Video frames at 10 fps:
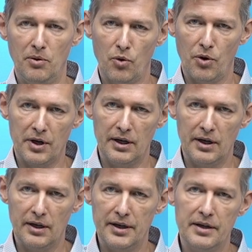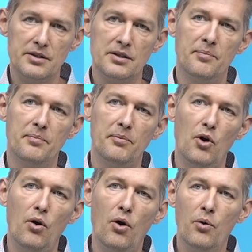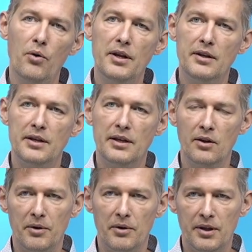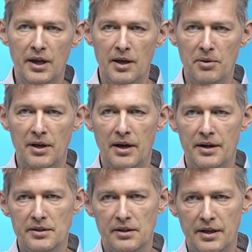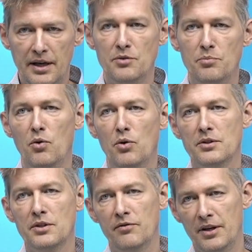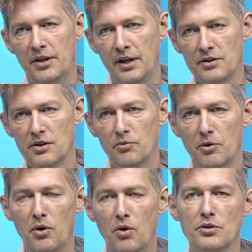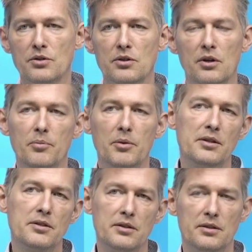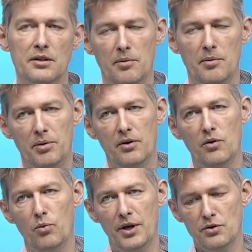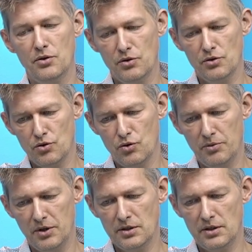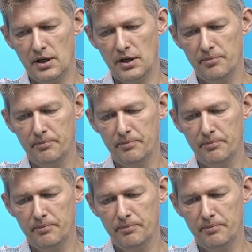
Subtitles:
working in leadership only deal with KPIs and dashboards and financial reports, but it's just the typical way to consume this data.